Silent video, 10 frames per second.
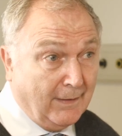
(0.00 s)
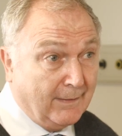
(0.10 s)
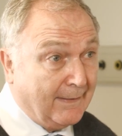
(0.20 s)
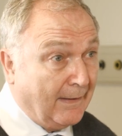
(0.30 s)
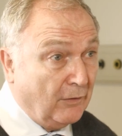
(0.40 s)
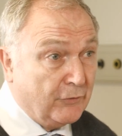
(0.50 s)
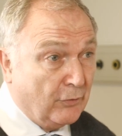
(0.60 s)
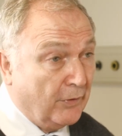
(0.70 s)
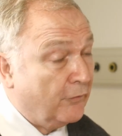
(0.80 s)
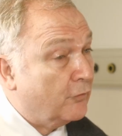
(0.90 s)
it tells
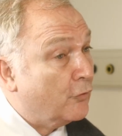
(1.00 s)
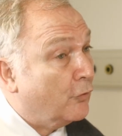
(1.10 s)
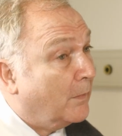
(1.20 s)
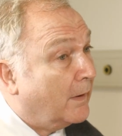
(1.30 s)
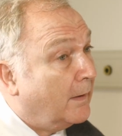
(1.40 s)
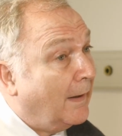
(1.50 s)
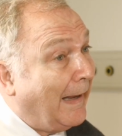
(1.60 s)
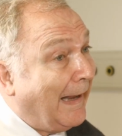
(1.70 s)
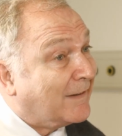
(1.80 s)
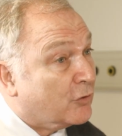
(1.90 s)
you this tumor
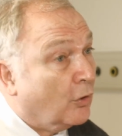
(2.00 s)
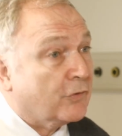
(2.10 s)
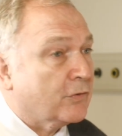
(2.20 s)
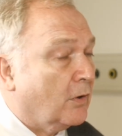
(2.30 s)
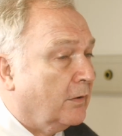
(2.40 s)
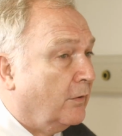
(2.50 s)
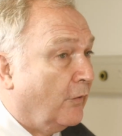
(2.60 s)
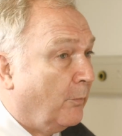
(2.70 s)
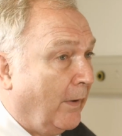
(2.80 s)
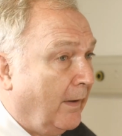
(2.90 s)
has not started to
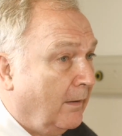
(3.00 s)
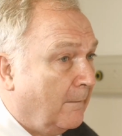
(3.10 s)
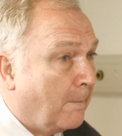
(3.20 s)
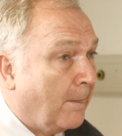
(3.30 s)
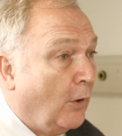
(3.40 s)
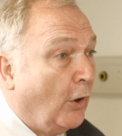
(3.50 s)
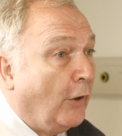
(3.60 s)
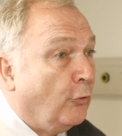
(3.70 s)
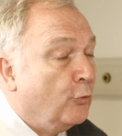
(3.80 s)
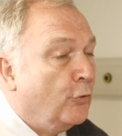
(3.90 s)
spread,
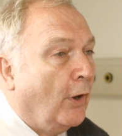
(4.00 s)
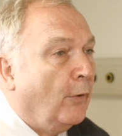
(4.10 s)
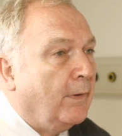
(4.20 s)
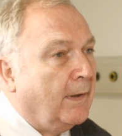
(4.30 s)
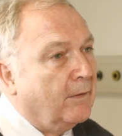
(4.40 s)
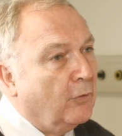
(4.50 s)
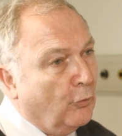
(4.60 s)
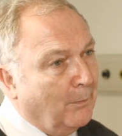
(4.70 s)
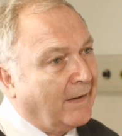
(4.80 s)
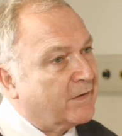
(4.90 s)
and you don't need to
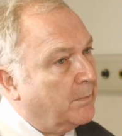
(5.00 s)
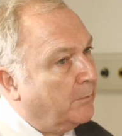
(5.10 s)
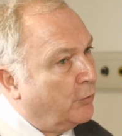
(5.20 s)
do maximum